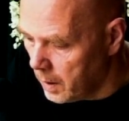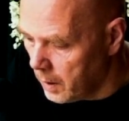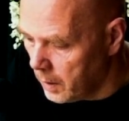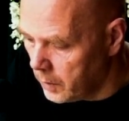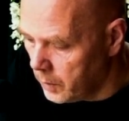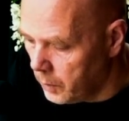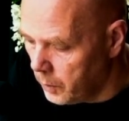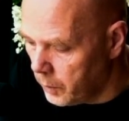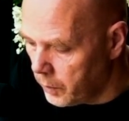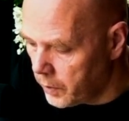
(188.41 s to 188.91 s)

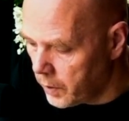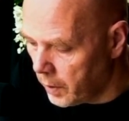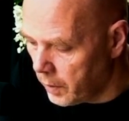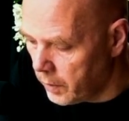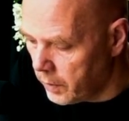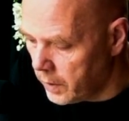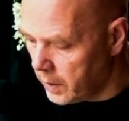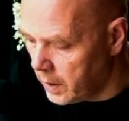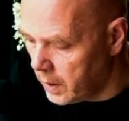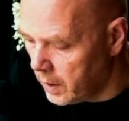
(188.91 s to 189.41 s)
And also
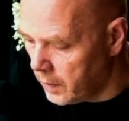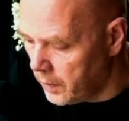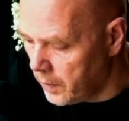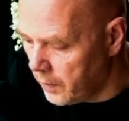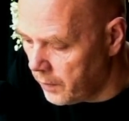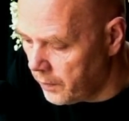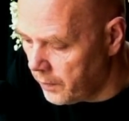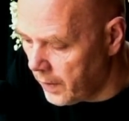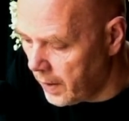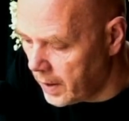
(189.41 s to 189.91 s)
the
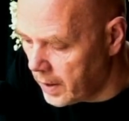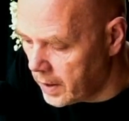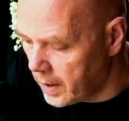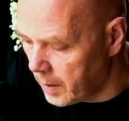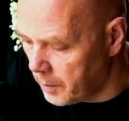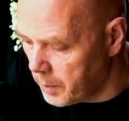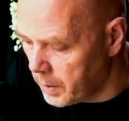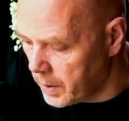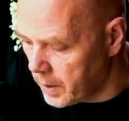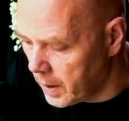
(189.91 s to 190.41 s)

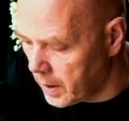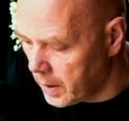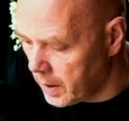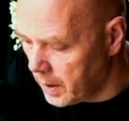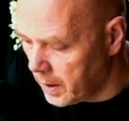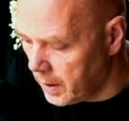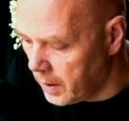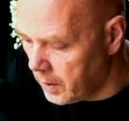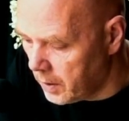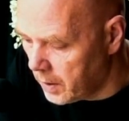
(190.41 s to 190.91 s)
phasing,
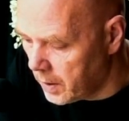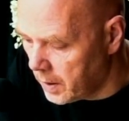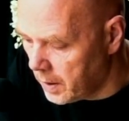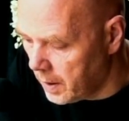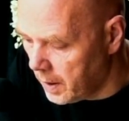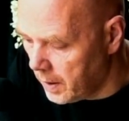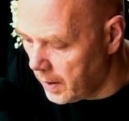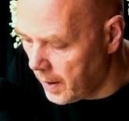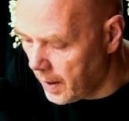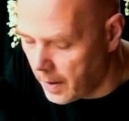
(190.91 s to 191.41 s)
particularly, you can
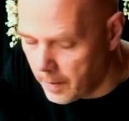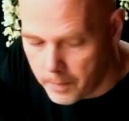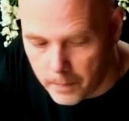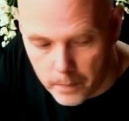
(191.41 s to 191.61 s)
hear that.